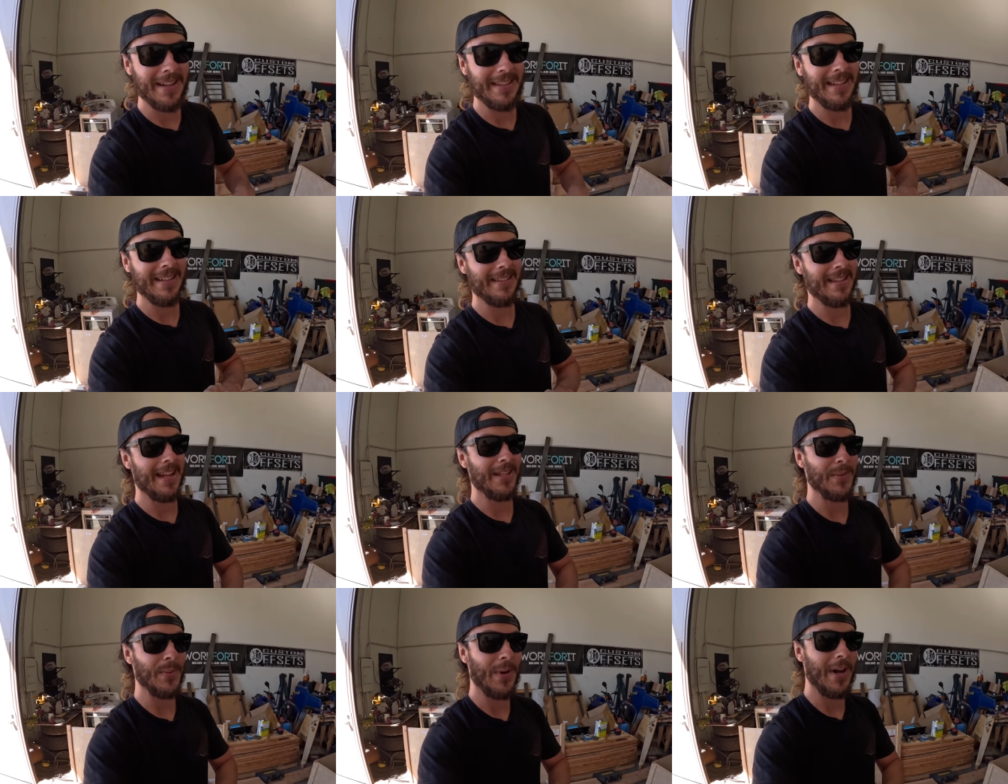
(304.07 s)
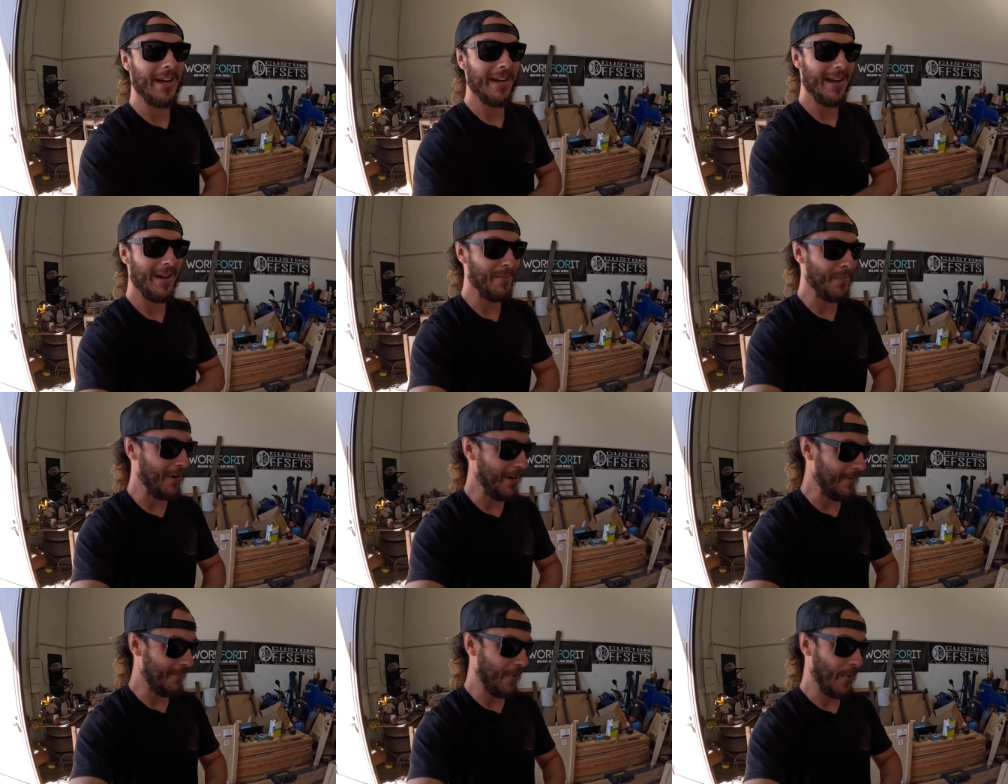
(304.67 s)
I think that's why.
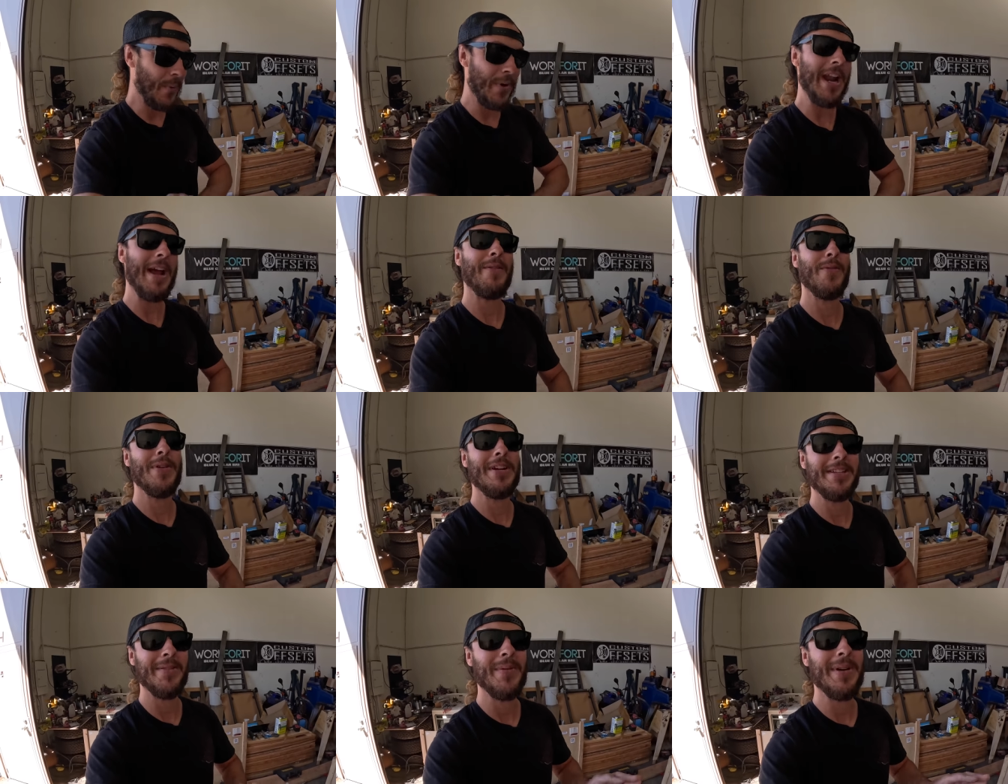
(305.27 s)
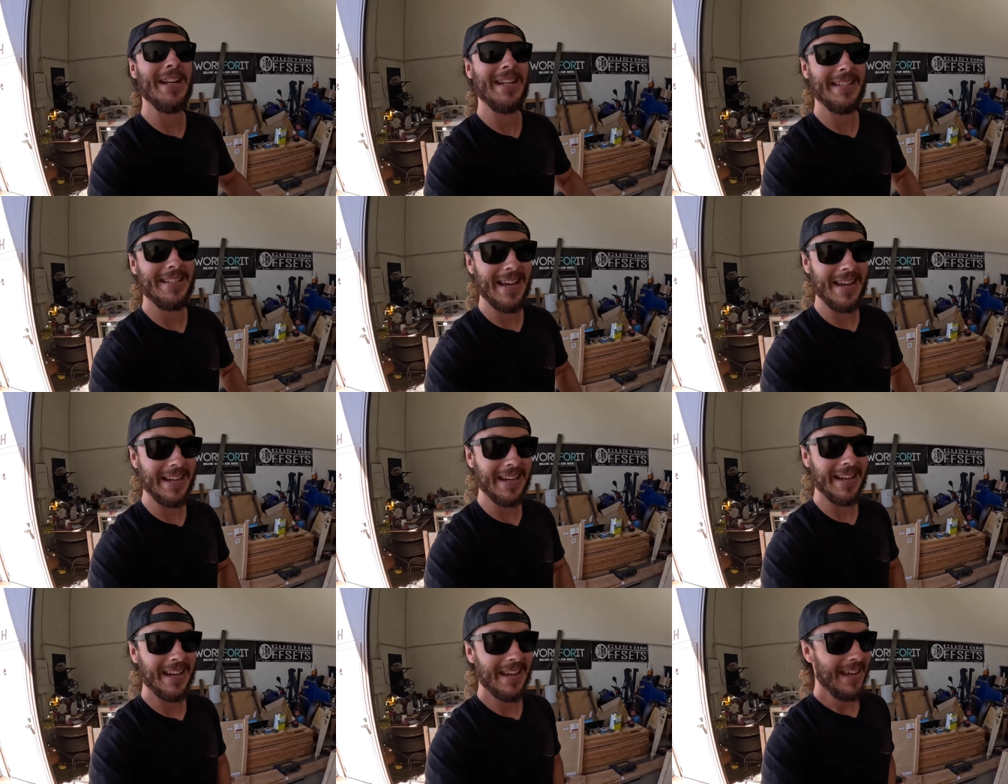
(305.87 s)
But for whatever reason, we didn't
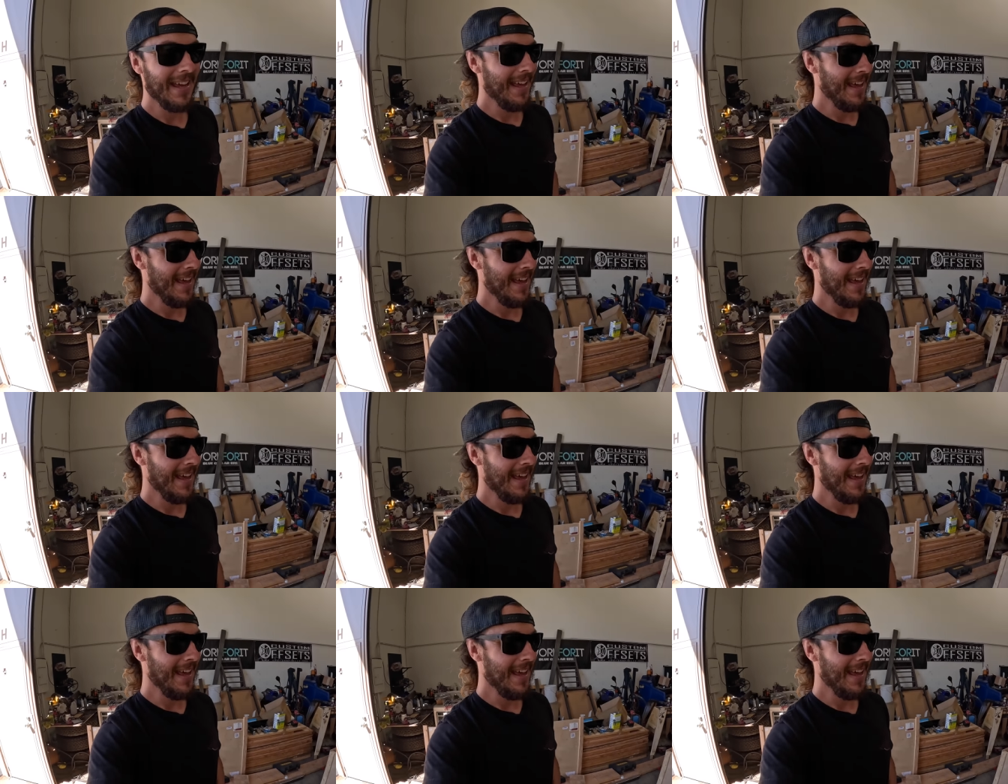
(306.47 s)
take it.